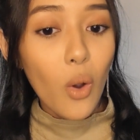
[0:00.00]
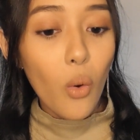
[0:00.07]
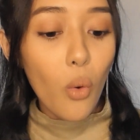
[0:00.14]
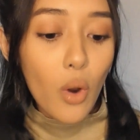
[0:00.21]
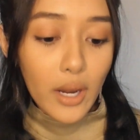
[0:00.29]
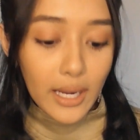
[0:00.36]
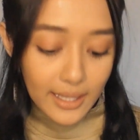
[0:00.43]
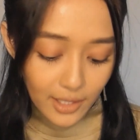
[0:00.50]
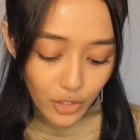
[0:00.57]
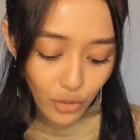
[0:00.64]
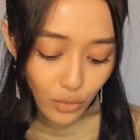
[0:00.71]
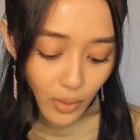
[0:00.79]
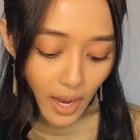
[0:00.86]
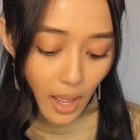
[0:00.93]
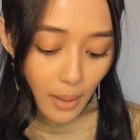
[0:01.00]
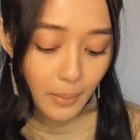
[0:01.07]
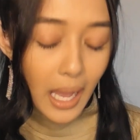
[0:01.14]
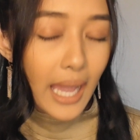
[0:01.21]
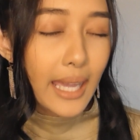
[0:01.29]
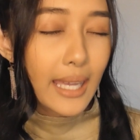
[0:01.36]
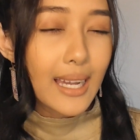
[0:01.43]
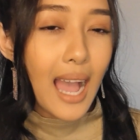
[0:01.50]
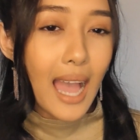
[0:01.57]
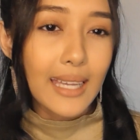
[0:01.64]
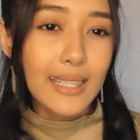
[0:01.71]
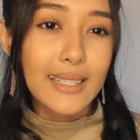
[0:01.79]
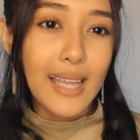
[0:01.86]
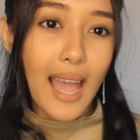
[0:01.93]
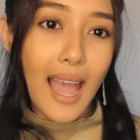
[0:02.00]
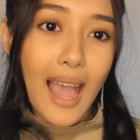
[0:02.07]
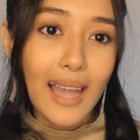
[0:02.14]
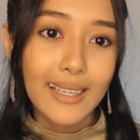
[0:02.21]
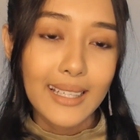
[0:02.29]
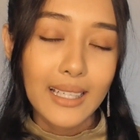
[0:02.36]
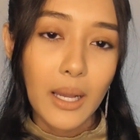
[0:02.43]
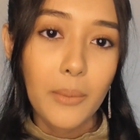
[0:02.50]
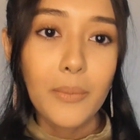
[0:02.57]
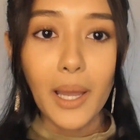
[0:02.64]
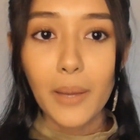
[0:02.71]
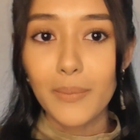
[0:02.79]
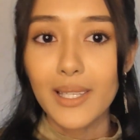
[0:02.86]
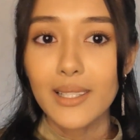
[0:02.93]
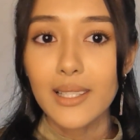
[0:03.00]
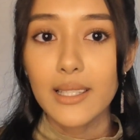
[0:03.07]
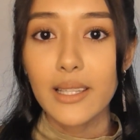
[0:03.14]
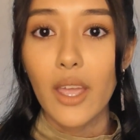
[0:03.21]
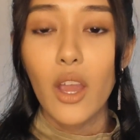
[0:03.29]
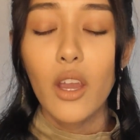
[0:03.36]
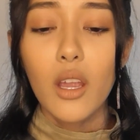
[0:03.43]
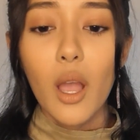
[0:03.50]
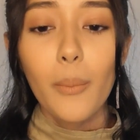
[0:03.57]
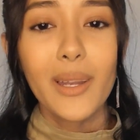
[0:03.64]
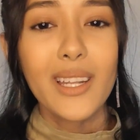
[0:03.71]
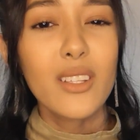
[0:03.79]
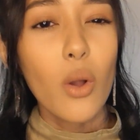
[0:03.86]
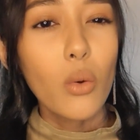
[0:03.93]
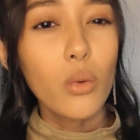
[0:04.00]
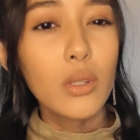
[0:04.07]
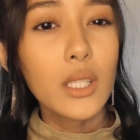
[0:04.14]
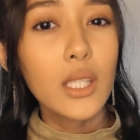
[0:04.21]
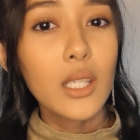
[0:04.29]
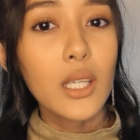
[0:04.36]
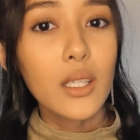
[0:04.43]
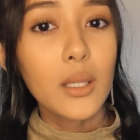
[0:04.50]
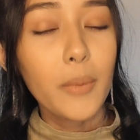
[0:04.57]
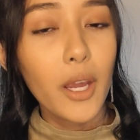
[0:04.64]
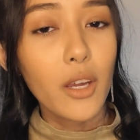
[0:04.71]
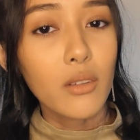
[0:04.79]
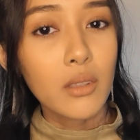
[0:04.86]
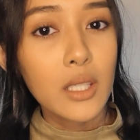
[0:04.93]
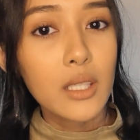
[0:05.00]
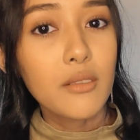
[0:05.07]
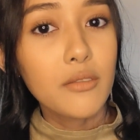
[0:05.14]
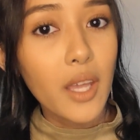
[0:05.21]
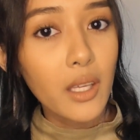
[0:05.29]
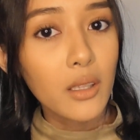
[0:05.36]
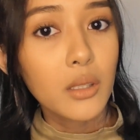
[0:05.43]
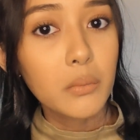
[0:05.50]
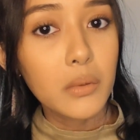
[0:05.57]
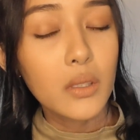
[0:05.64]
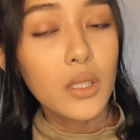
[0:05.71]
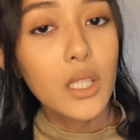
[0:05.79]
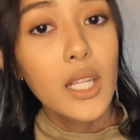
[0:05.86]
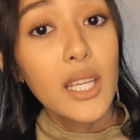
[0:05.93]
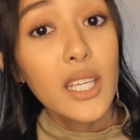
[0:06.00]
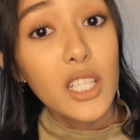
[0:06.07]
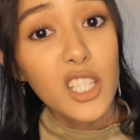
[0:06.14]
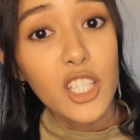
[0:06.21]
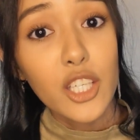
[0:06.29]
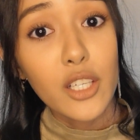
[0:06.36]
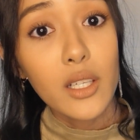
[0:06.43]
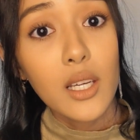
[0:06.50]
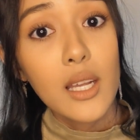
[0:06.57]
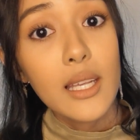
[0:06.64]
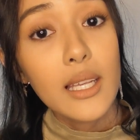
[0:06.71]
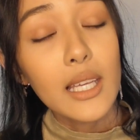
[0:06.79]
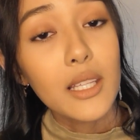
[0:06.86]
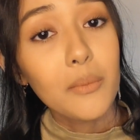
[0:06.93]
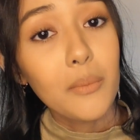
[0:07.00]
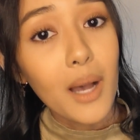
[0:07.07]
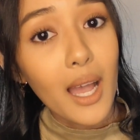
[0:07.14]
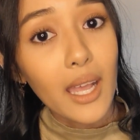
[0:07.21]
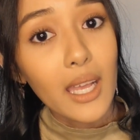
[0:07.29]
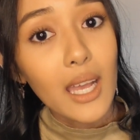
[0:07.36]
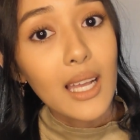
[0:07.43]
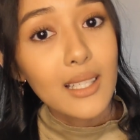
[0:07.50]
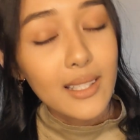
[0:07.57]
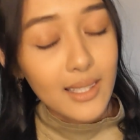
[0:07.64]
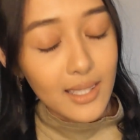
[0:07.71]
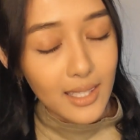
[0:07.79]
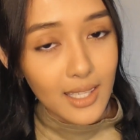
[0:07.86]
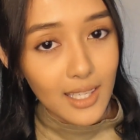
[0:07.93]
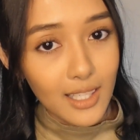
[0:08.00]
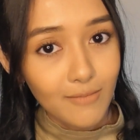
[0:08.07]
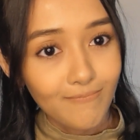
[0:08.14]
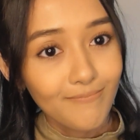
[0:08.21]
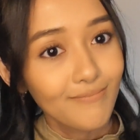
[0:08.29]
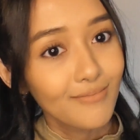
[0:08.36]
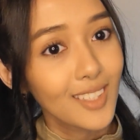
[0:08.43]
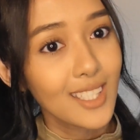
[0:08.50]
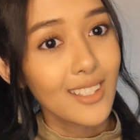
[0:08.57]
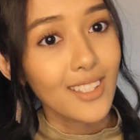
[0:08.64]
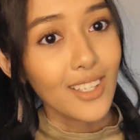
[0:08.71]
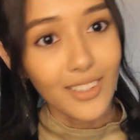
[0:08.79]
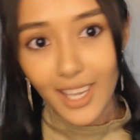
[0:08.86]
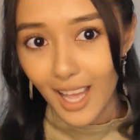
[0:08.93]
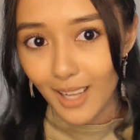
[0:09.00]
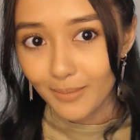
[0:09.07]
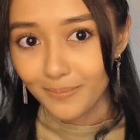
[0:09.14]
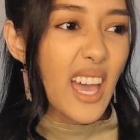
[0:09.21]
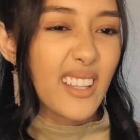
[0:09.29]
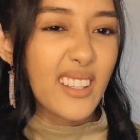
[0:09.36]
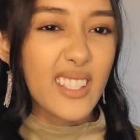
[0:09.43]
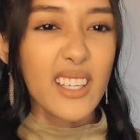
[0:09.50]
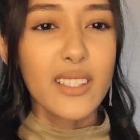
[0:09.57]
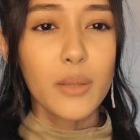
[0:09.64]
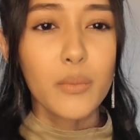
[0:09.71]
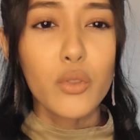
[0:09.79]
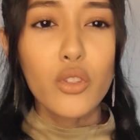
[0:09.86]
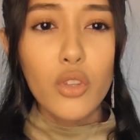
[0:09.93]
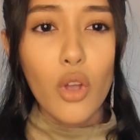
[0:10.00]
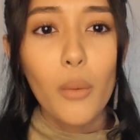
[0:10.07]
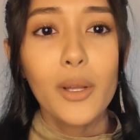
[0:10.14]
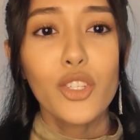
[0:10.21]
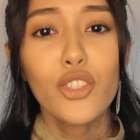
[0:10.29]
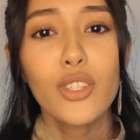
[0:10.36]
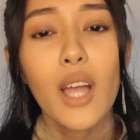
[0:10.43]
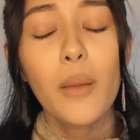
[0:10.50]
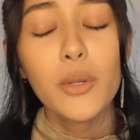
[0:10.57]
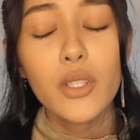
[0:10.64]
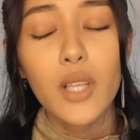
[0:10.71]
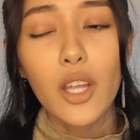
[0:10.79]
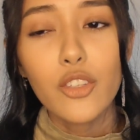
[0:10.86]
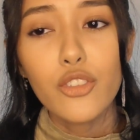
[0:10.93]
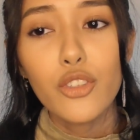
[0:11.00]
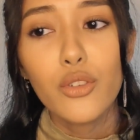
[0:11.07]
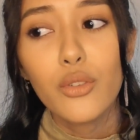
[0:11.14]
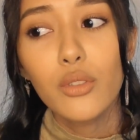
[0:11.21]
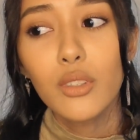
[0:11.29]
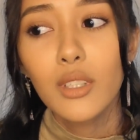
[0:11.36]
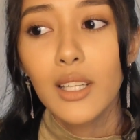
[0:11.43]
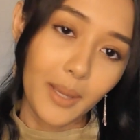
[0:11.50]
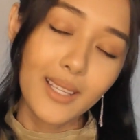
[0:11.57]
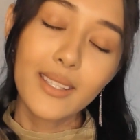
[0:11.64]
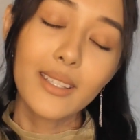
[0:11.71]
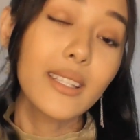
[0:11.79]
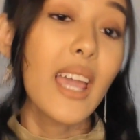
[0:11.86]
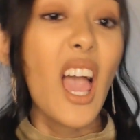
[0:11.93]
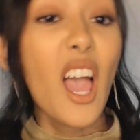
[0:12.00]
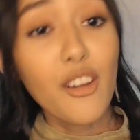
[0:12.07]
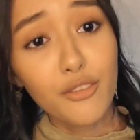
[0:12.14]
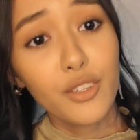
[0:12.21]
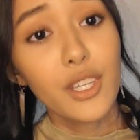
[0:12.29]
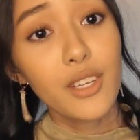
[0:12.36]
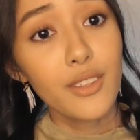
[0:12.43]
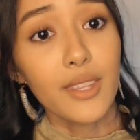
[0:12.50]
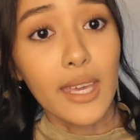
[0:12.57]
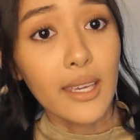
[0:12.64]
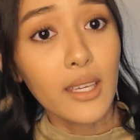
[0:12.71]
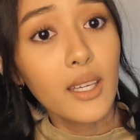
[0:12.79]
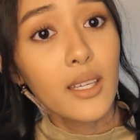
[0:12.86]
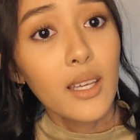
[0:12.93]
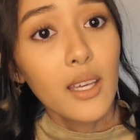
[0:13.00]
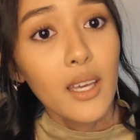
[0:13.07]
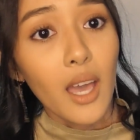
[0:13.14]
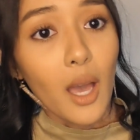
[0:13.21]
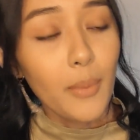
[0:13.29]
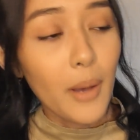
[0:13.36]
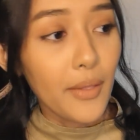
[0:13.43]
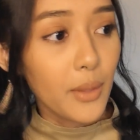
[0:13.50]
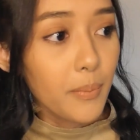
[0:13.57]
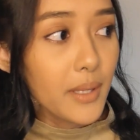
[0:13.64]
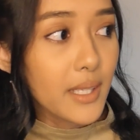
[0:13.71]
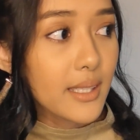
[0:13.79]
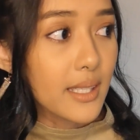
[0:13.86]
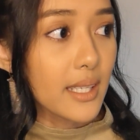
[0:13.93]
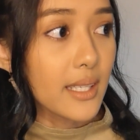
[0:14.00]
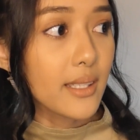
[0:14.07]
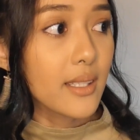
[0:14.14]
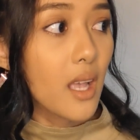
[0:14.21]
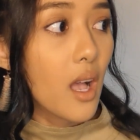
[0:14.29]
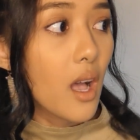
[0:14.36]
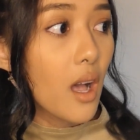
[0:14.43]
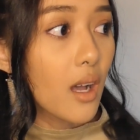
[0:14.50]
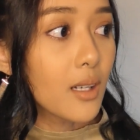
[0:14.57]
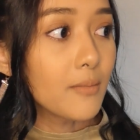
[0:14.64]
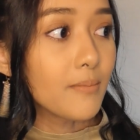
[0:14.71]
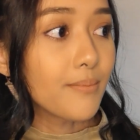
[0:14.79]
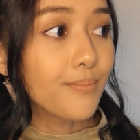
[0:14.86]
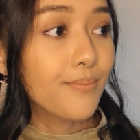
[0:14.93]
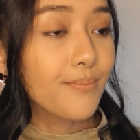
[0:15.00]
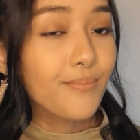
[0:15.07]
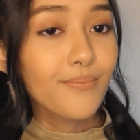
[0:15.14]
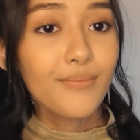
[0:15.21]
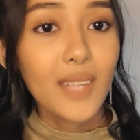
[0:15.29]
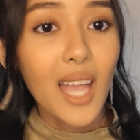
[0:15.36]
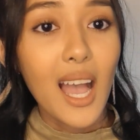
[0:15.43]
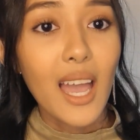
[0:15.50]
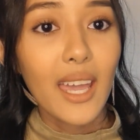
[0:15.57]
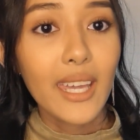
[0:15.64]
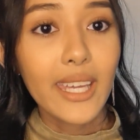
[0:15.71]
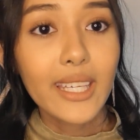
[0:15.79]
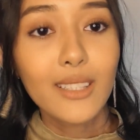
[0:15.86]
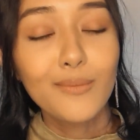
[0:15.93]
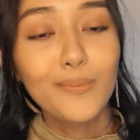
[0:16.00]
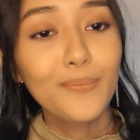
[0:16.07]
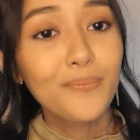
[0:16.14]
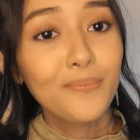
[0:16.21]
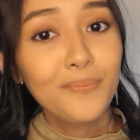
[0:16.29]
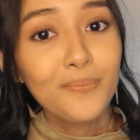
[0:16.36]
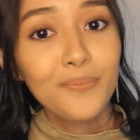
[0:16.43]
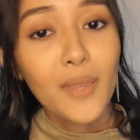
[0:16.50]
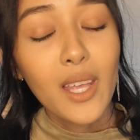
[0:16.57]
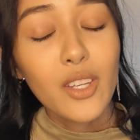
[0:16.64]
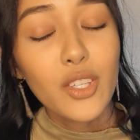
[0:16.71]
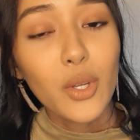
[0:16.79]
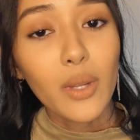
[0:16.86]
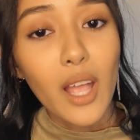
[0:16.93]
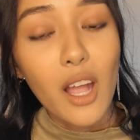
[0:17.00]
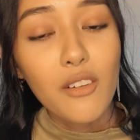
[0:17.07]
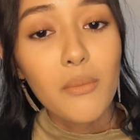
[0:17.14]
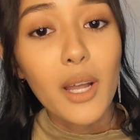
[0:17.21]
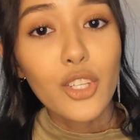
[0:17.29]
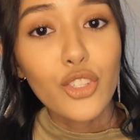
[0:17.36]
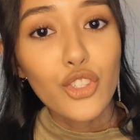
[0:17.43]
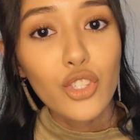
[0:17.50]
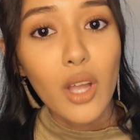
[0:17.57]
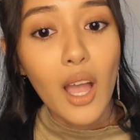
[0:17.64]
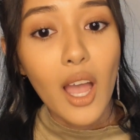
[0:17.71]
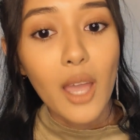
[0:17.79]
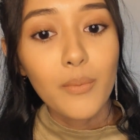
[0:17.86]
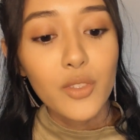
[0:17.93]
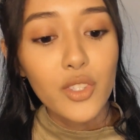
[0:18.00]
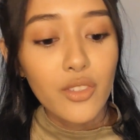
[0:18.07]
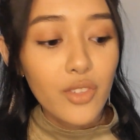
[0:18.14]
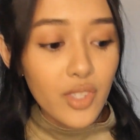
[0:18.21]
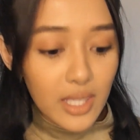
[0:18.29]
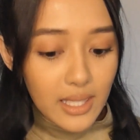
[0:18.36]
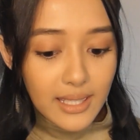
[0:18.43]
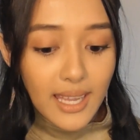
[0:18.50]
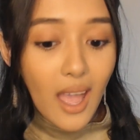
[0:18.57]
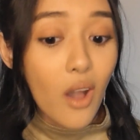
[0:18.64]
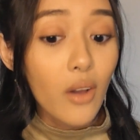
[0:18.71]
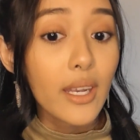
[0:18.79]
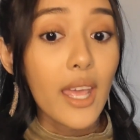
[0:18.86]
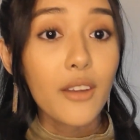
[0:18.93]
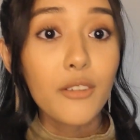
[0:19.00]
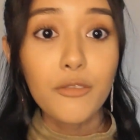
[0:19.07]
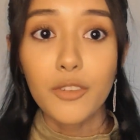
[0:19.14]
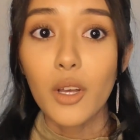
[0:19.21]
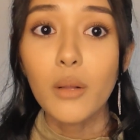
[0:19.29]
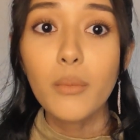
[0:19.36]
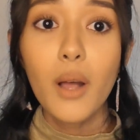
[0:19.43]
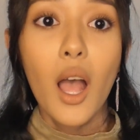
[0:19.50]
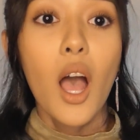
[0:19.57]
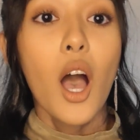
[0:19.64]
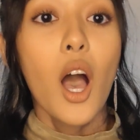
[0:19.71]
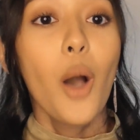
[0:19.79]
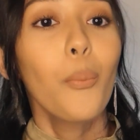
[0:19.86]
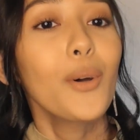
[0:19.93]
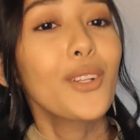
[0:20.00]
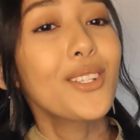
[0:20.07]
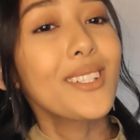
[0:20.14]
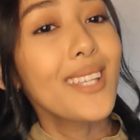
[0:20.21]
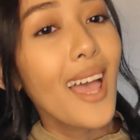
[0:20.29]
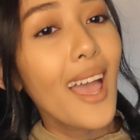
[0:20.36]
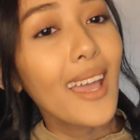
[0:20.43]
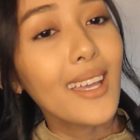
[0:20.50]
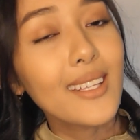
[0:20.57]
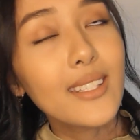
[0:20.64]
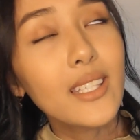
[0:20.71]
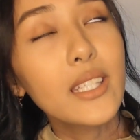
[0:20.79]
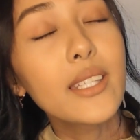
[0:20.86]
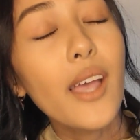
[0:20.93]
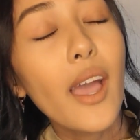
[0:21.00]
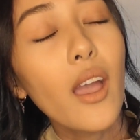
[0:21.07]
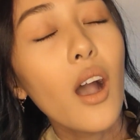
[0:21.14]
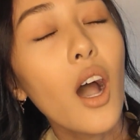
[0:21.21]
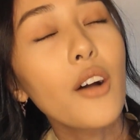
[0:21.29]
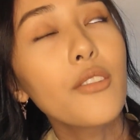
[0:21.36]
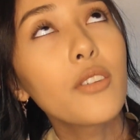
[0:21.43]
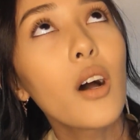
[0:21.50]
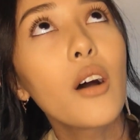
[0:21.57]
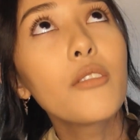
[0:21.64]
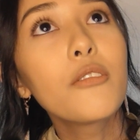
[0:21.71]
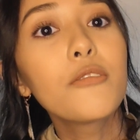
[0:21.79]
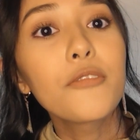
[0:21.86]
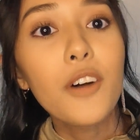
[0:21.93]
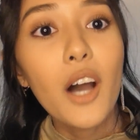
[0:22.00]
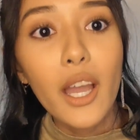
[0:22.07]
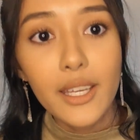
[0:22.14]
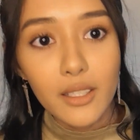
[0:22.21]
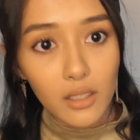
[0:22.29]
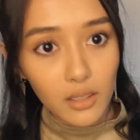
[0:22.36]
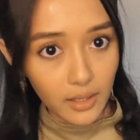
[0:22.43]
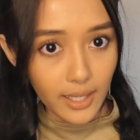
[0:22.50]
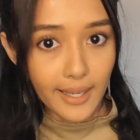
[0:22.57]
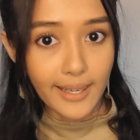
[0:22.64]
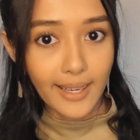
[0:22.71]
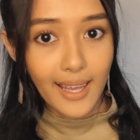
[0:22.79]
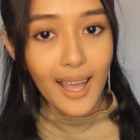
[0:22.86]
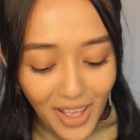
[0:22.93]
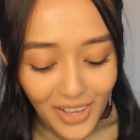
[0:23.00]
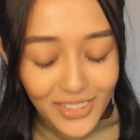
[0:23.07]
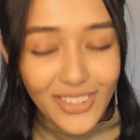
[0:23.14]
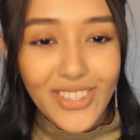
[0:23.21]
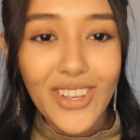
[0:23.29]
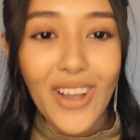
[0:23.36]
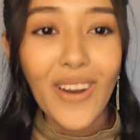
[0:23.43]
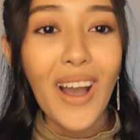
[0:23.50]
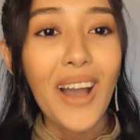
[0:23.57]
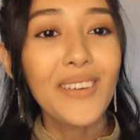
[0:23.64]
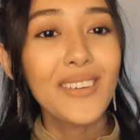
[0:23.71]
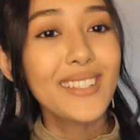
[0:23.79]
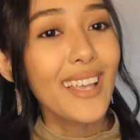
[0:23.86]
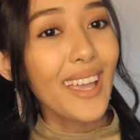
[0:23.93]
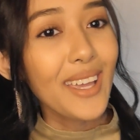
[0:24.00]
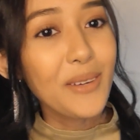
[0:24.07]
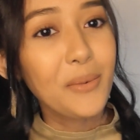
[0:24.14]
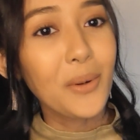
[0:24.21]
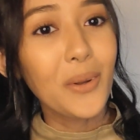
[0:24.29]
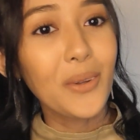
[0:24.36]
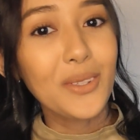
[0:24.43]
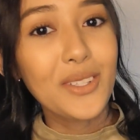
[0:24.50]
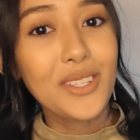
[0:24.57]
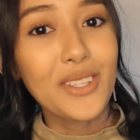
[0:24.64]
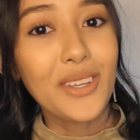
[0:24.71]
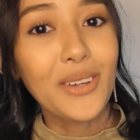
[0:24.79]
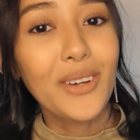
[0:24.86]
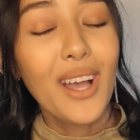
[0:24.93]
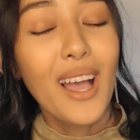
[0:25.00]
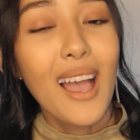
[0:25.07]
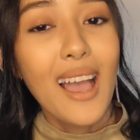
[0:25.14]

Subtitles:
or Instagram. I tag my business there, but it's only apparently available here in my city. So yeah, that takes up so much time because I do basically everything about the business. I don't have much time to sit down and film, but today is a day off, finally. So I was able to